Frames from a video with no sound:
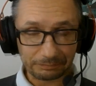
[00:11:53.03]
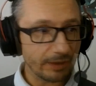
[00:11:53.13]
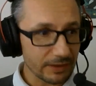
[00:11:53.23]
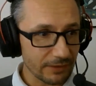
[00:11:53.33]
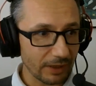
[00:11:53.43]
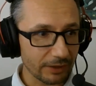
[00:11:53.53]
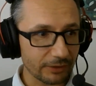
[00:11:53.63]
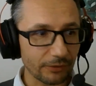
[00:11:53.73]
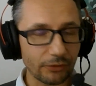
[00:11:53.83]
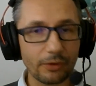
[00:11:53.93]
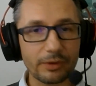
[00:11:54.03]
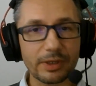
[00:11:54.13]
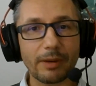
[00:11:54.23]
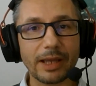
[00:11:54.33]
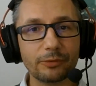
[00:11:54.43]
And that's a valid concern.
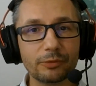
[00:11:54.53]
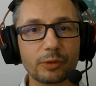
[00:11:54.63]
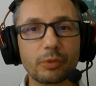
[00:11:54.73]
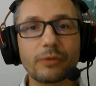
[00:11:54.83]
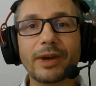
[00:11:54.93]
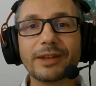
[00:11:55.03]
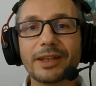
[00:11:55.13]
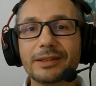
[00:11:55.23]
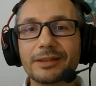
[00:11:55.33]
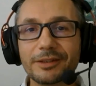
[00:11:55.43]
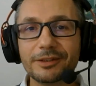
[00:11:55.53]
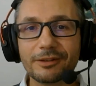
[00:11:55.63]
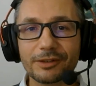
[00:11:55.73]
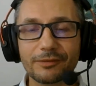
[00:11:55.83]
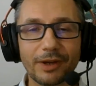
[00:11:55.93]
Now, I do not provide any
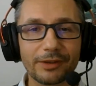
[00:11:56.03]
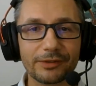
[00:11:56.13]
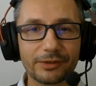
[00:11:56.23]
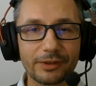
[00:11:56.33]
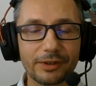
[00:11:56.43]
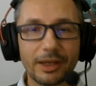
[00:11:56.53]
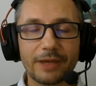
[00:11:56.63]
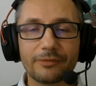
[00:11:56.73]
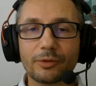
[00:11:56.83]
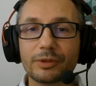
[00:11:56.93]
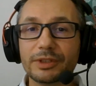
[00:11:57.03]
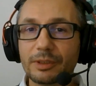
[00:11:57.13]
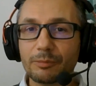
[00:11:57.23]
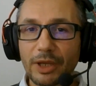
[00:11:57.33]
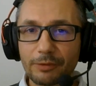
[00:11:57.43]
legal advice. I have no
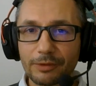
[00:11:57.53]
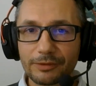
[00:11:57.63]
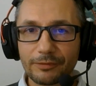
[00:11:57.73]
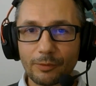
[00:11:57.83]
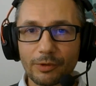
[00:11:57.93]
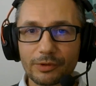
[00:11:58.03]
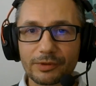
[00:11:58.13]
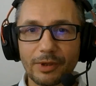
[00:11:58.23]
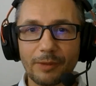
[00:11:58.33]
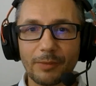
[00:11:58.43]
legal background, if you want.